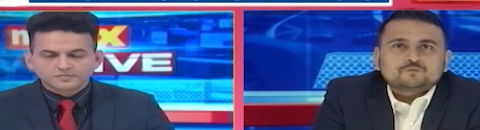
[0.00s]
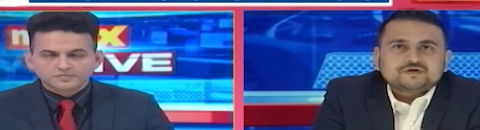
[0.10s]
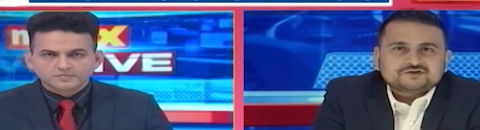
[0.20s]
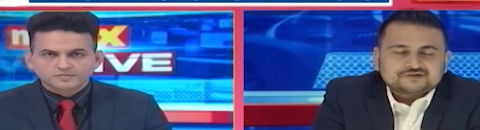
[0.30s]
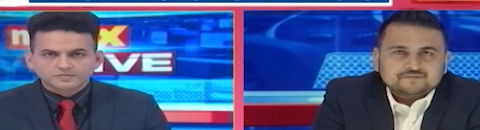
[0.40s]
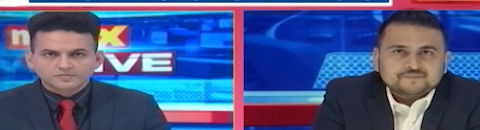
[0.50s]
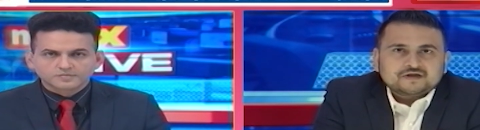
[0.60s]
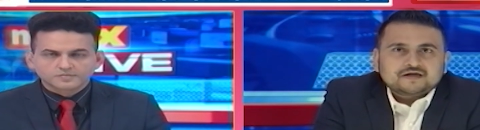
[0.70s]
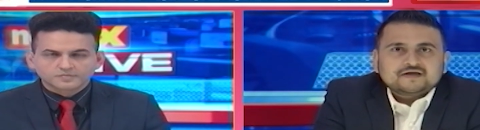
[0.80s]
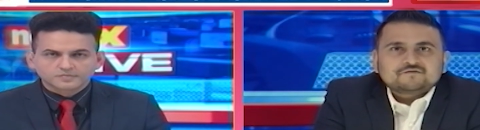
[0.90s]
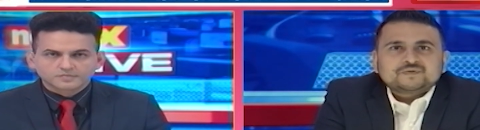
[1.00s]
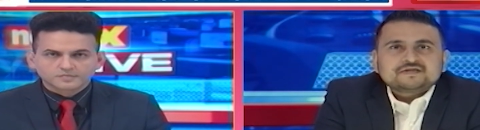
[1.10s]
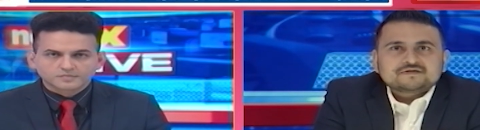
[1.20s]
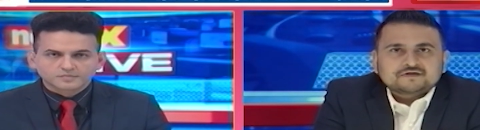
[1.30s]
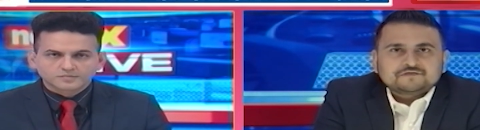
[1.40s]
Speaker 1: we ship has been
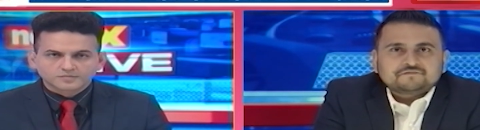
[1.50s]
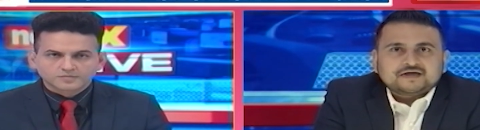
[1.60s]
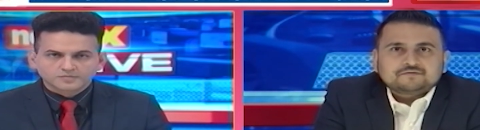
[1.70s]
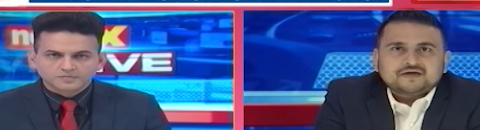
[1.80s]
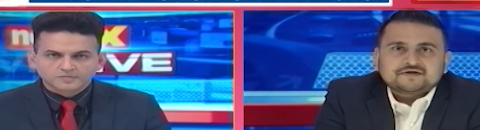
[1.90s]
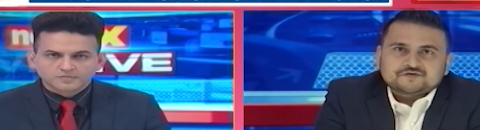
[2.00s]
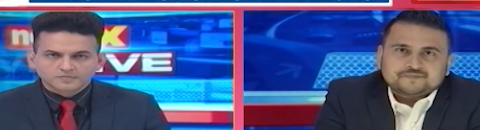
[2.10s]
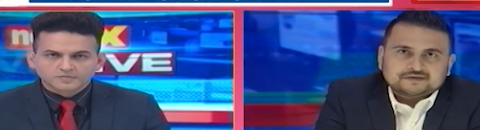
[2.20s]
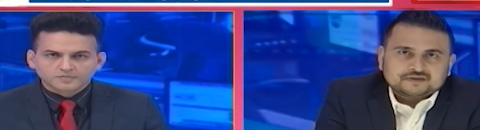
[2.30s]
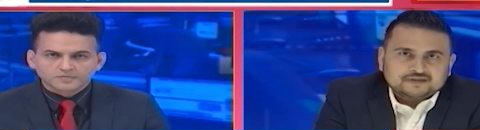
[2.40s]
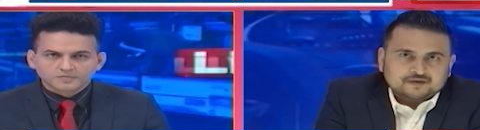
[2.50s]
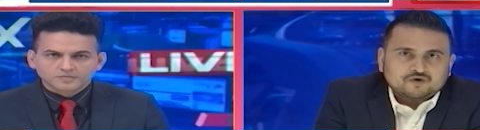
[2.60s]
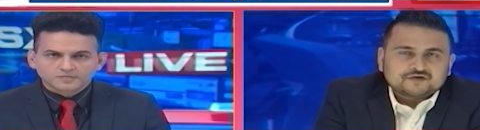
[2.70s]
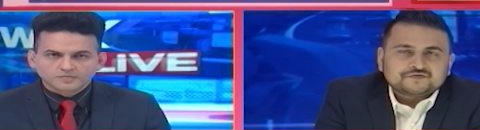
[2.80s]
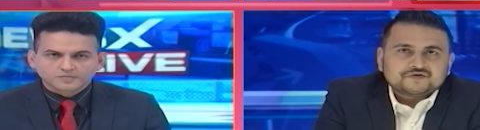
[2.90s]
certified by respected
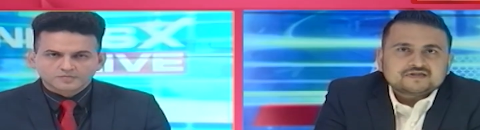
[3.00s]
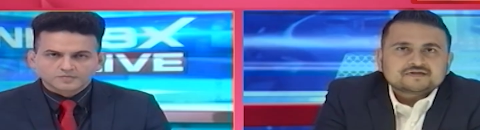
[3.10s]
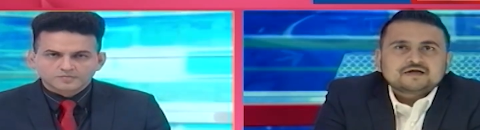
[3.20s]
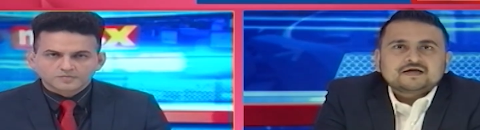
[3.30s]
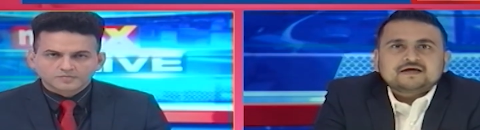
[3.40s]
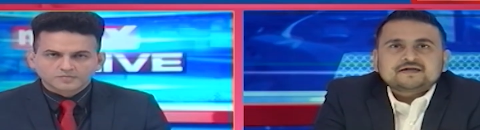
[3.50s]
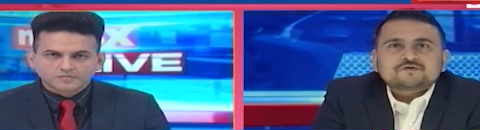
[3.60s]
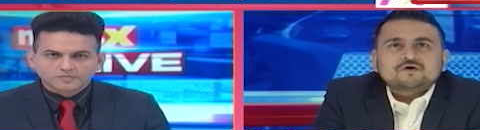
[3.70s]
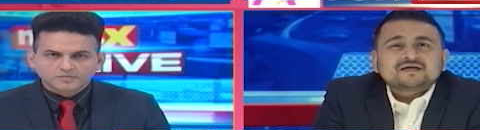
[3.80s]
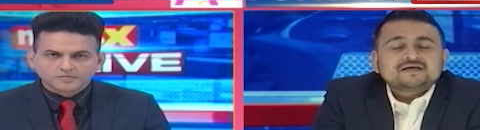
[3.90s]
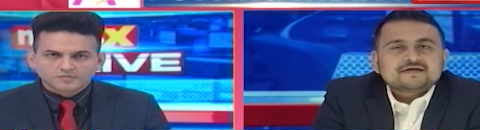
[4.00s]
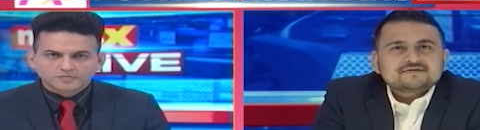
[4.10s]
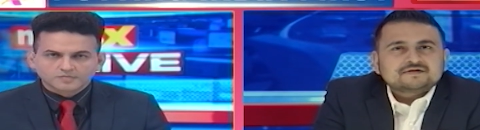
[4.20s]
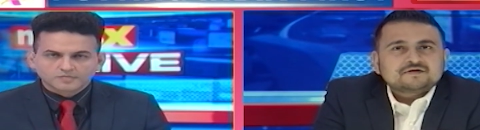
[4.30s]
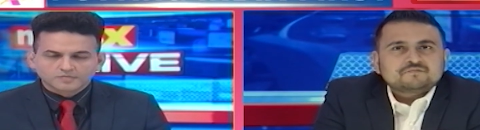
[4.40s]
laboratories. It has got a
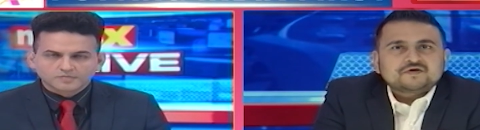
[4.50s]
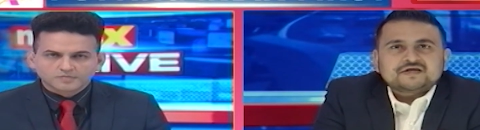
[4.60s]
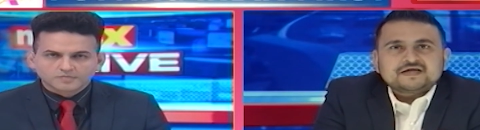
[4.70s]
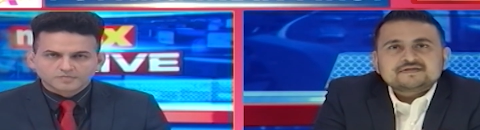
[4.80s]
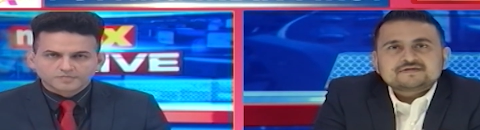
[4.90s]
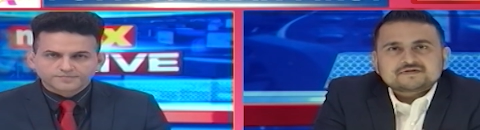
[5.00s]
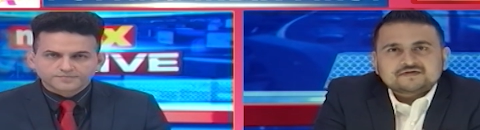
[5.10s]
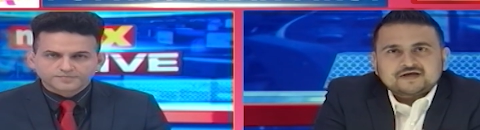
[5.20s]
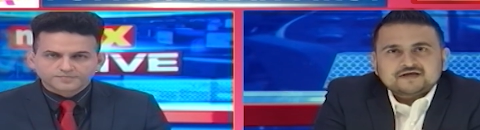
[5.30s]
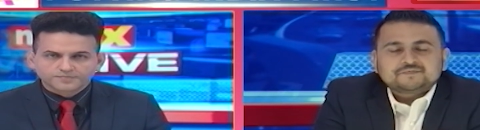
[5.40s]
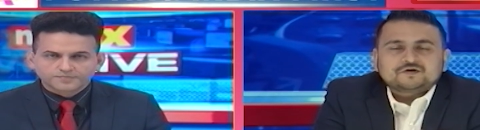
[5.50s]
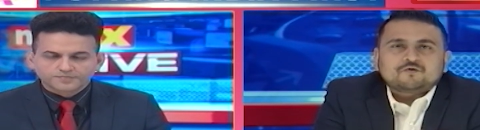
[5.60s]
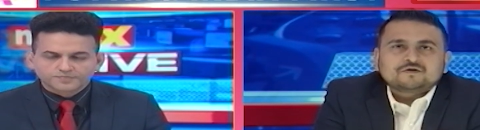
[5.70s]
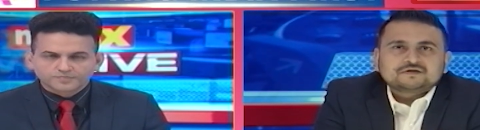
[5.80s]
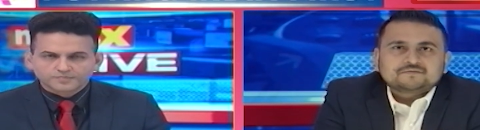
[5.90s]
laser number inscribed
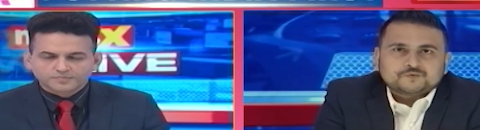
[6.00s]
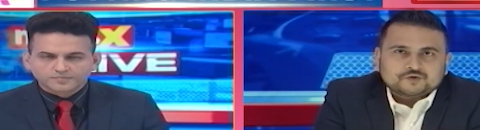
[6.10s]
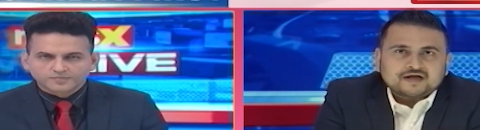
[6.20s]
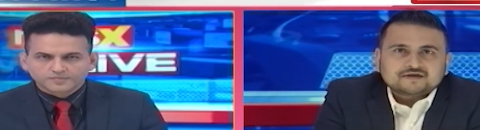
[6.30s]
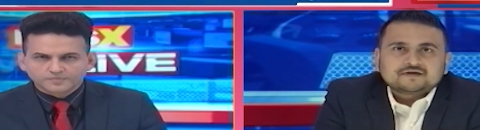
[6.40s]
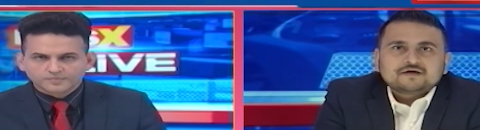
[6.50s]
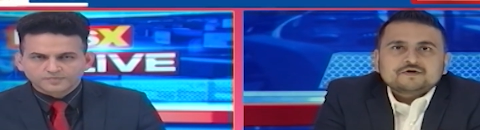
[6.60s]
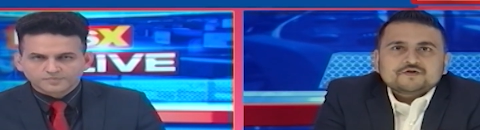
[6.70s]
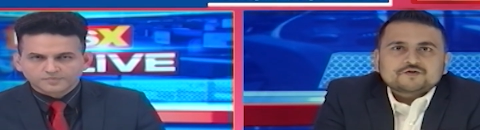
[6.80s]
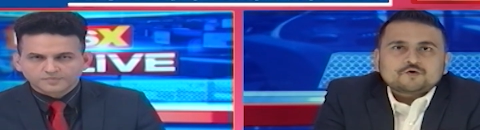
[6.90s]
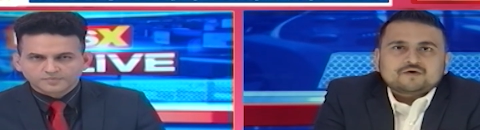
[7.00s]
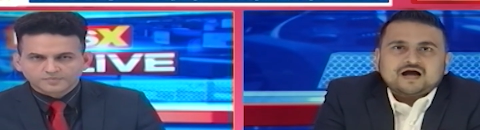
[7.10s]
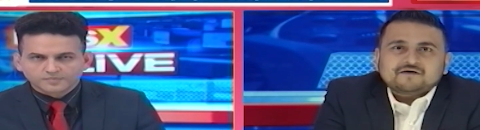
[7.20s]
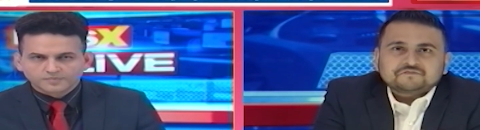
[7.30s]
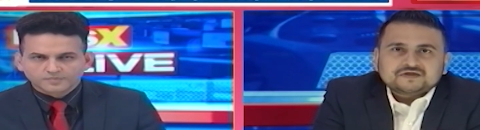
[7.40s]
on the product. So,
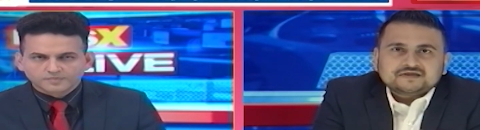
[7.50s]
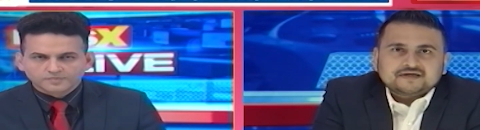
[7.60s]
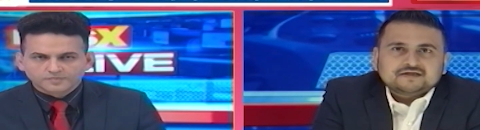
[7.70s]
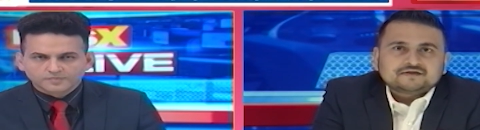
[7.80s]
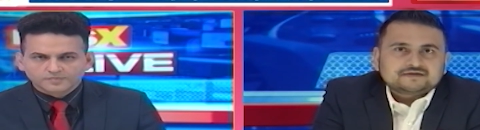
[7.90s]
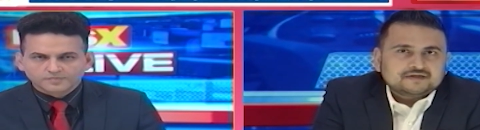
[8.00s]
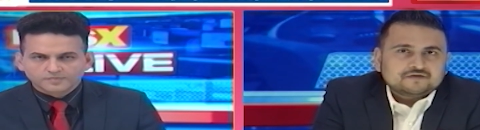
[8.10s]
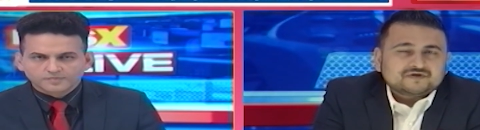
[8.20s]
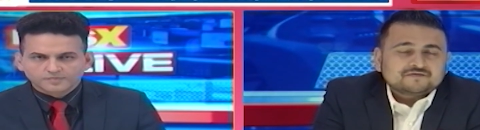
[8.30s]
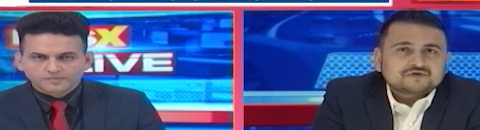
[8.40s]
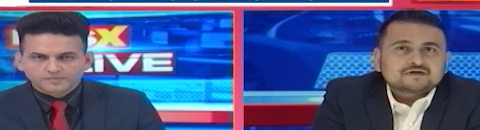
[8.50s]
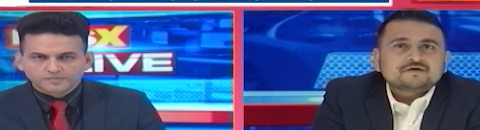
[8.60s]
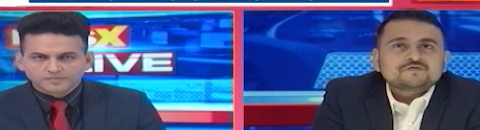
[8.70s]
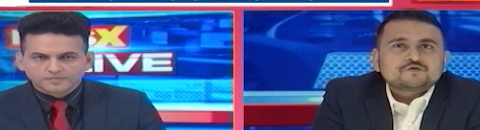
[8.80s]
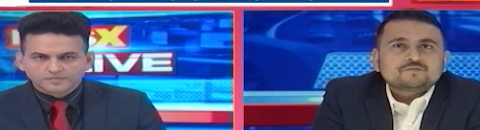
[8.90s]
after getting the delivered, if the
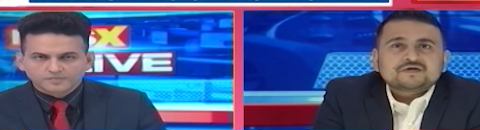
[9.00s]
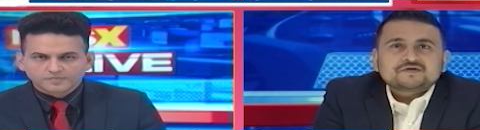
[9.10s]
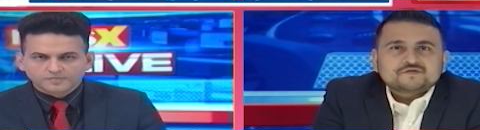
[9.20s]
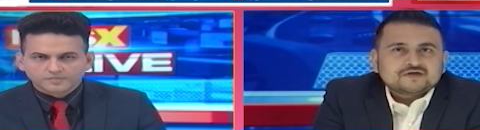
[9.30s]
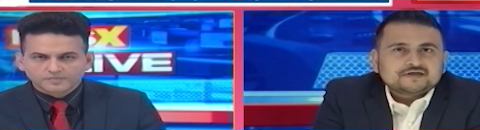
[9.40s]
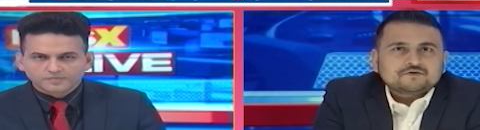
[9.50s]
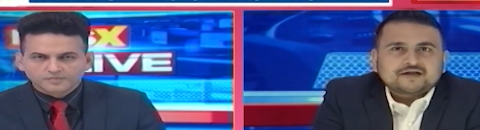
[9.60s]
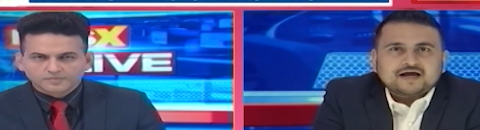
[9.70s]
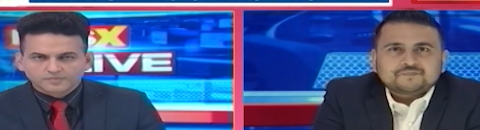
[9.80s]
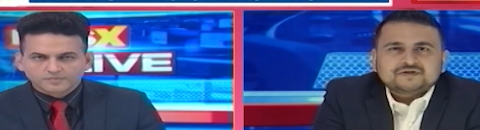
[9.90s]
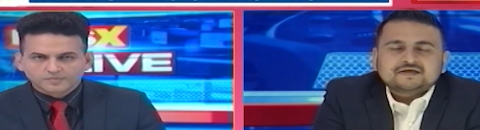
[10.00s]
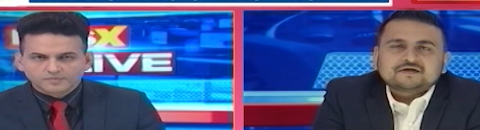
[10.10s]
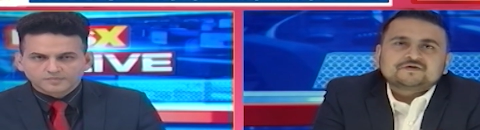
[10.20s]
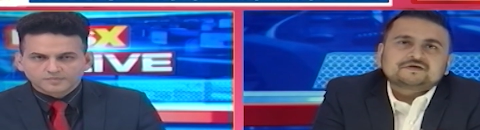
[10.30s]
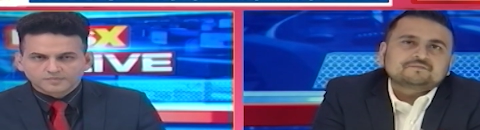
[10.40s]
consumer is really not happy, they
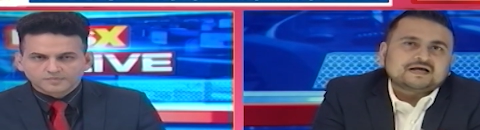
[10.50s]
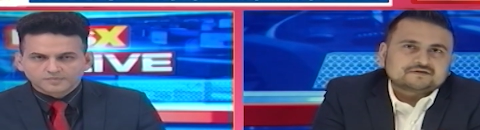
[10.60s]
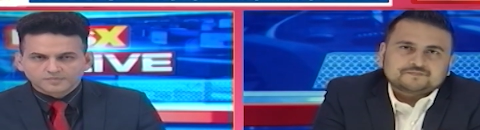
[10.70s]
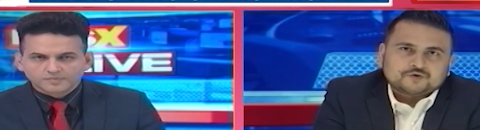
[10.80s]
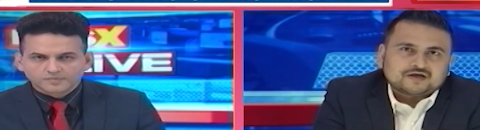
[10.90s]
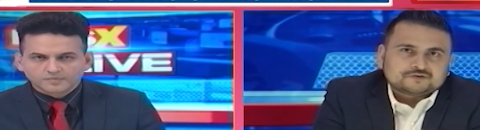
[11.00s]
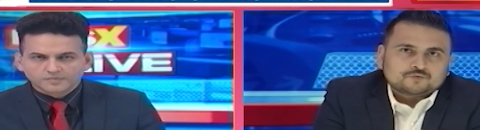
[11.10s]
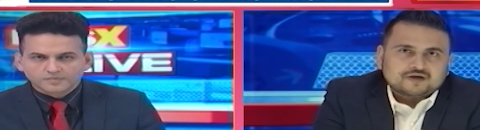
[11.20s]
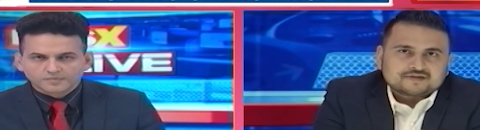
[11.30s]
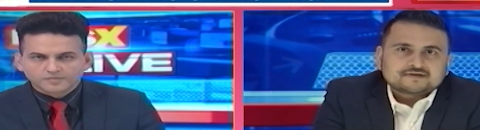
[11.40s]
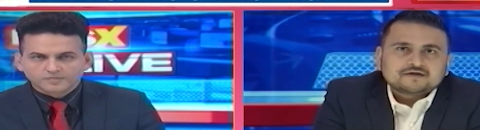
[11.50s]
can return back the product to us.